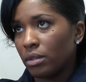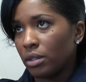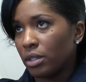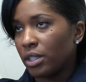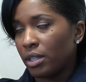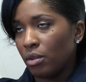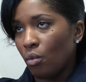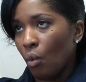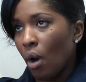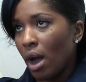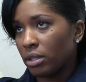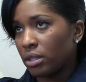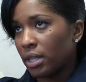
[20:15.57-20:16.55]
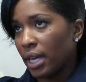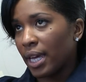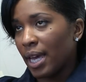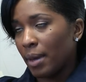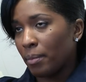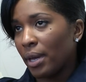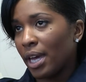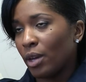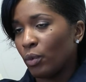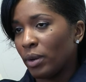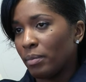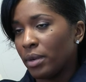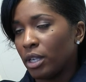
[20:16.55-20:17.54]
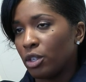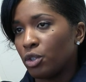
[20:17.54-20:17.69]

She watched that campaign rip me to